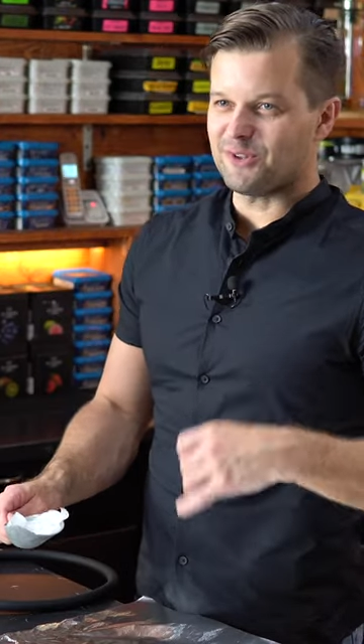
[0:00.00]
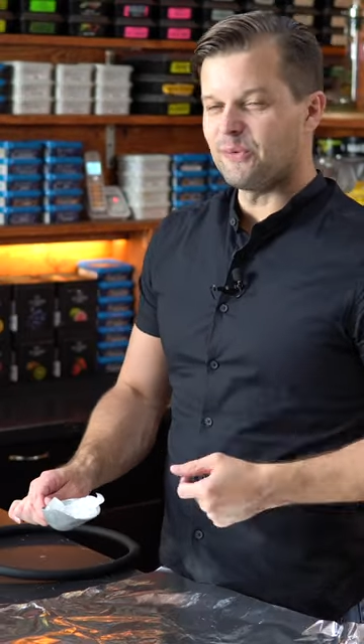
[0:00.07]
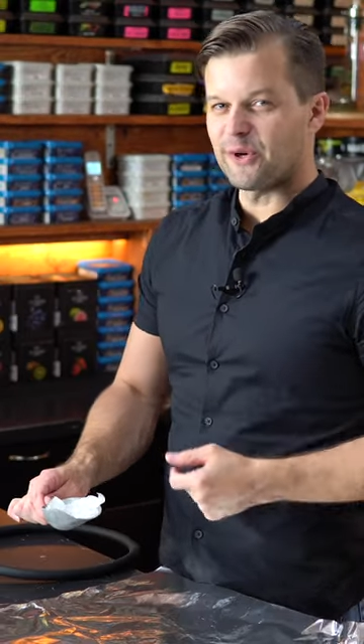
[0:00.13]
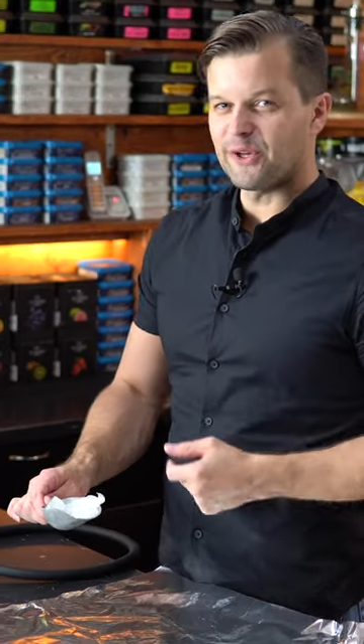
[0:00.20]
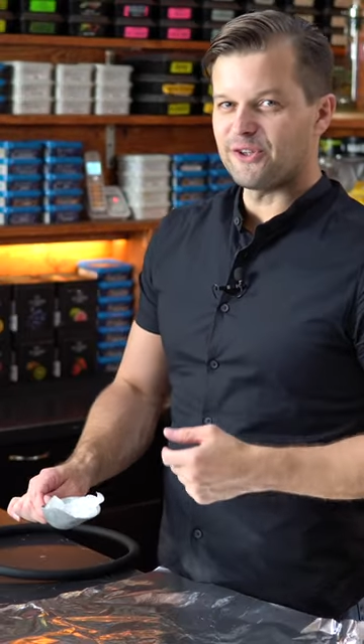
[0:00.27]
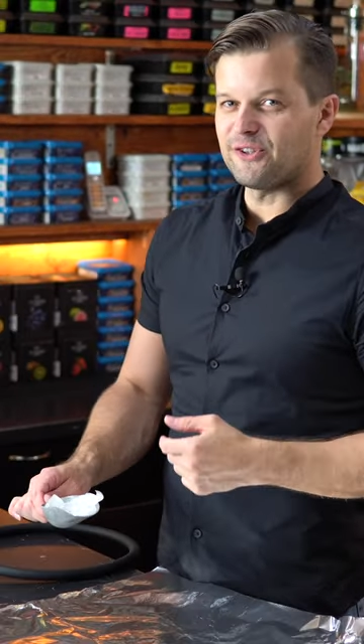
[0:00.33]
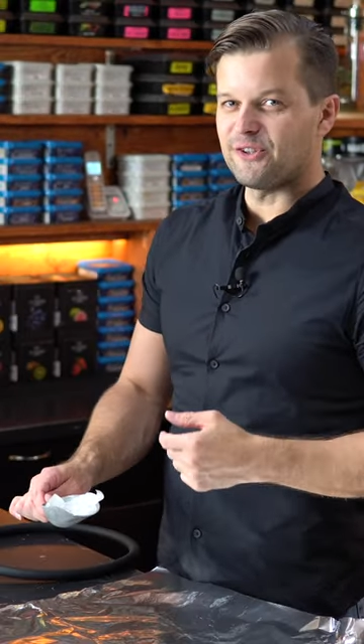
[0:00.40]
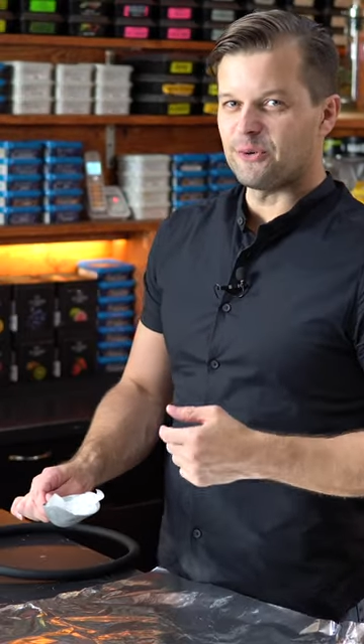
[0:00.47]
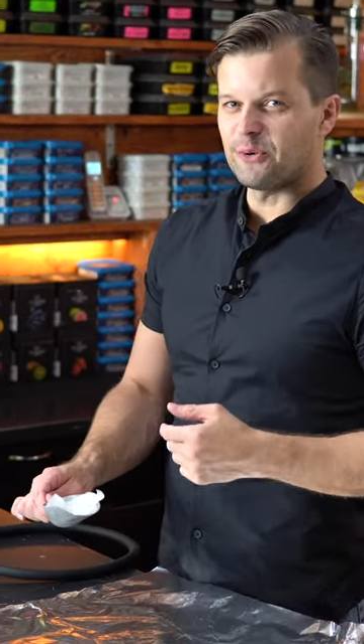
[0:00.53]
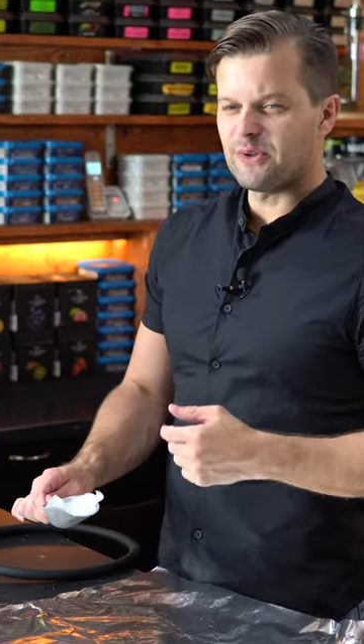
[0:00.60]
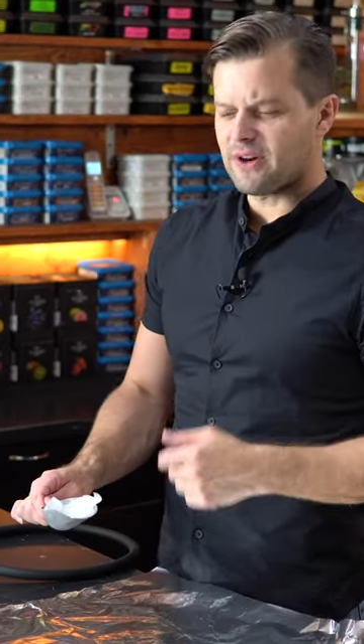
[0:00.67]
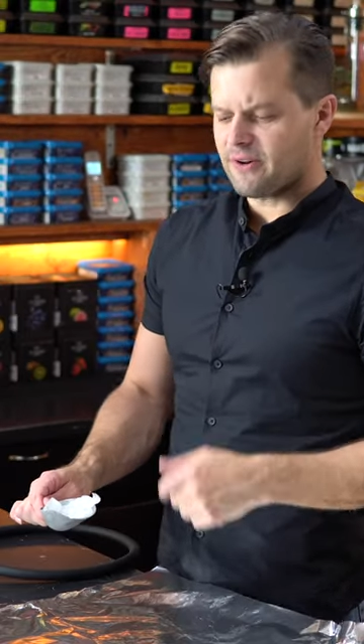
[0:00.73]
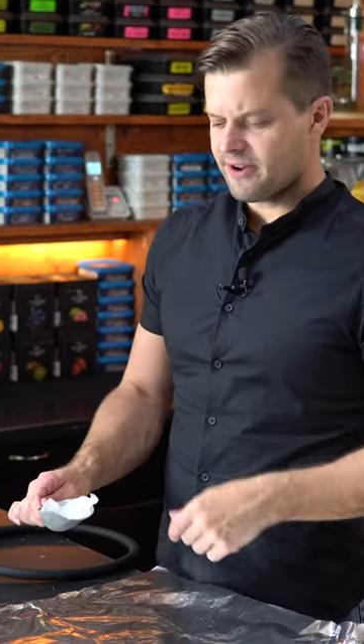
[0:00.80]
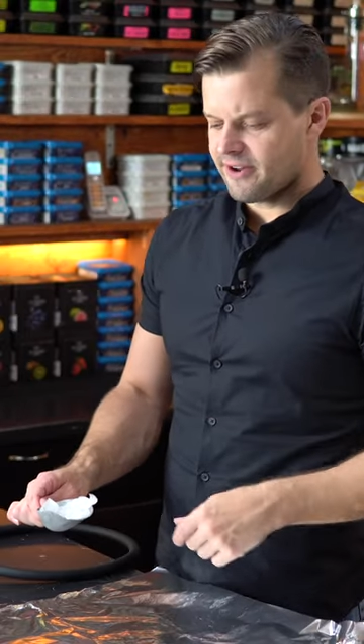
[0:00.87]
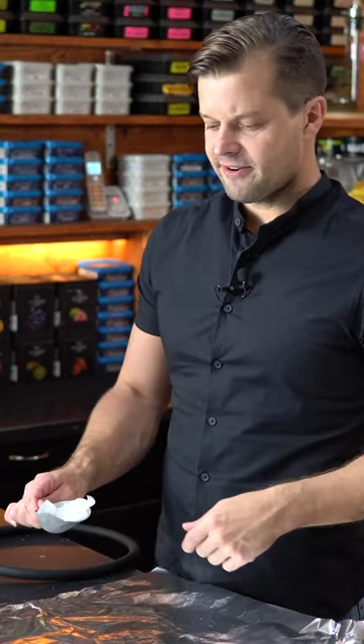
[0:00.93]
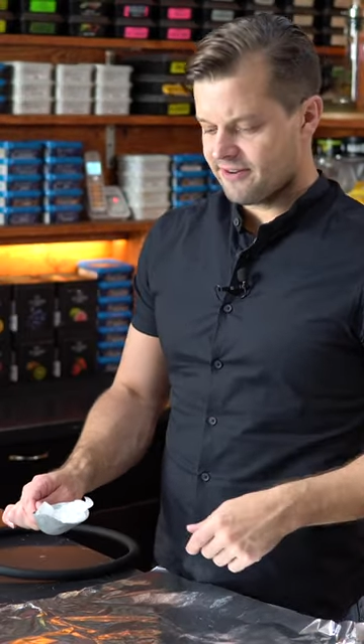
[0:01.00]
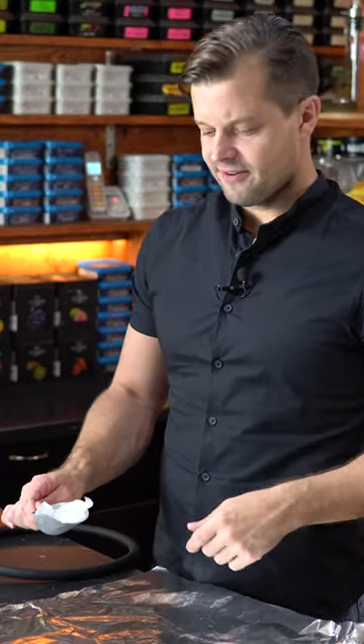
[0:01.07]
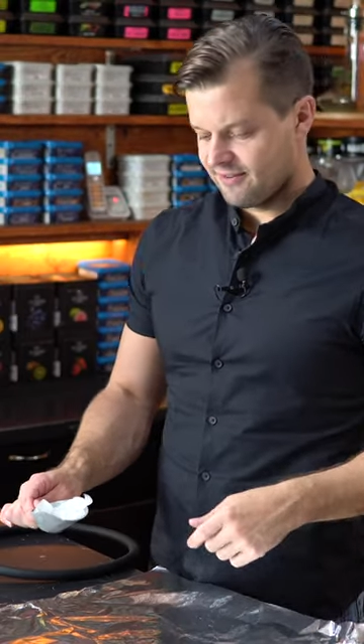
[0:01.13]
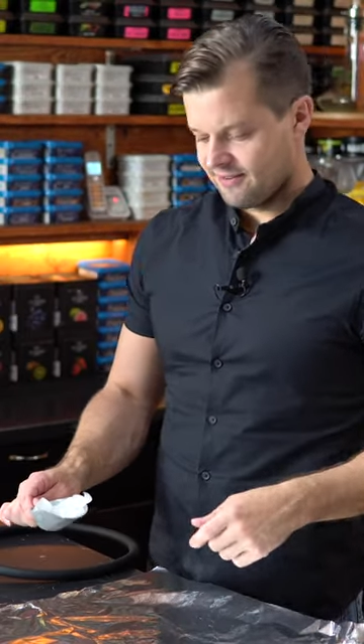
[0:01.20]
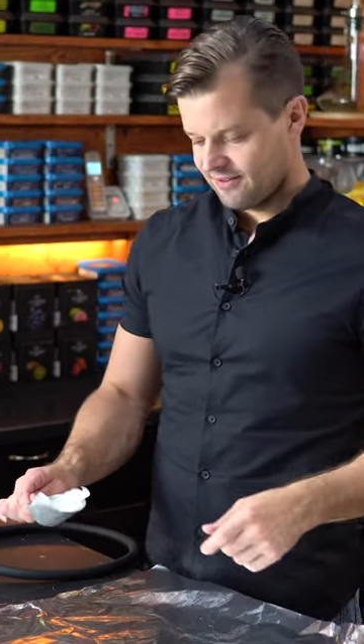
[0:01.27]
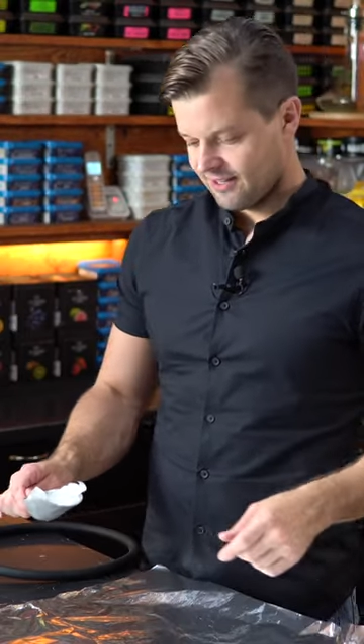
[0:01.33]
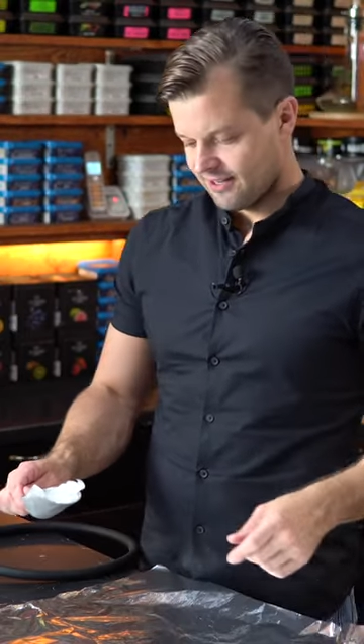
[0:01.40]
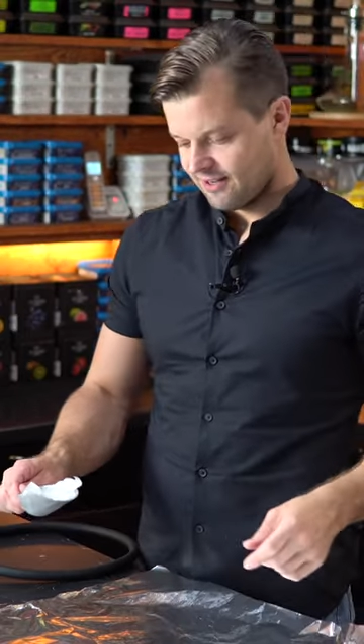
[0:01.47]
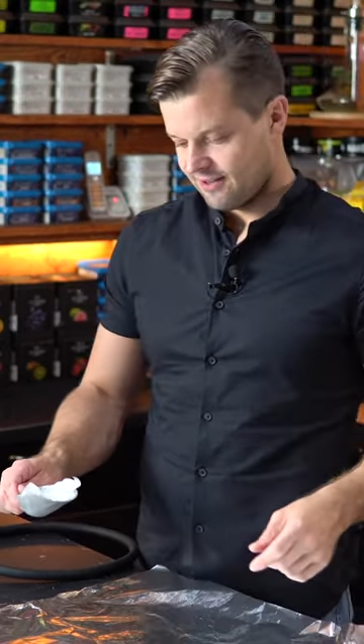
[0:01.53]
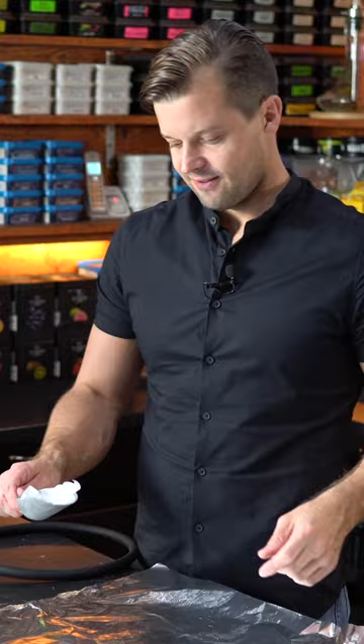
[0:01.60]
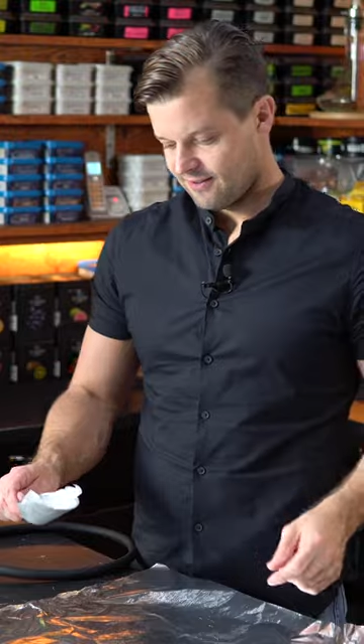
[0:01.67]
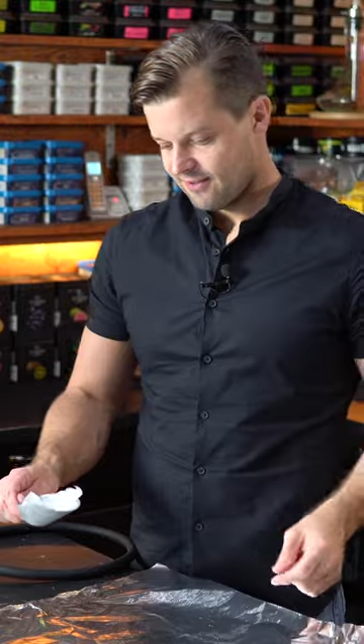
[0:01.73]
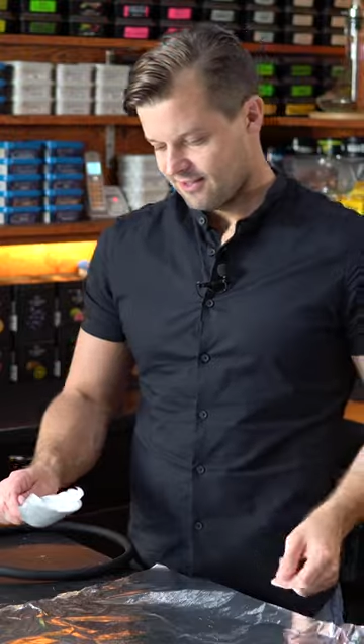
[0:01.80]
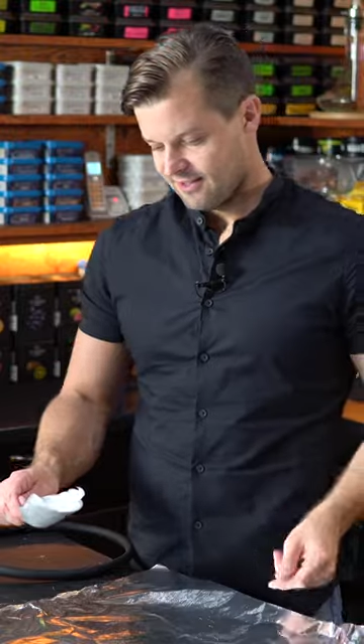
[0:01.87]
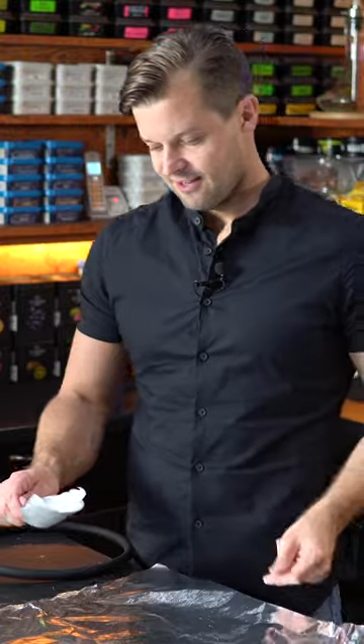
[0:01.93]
What are you doing out here? the hell?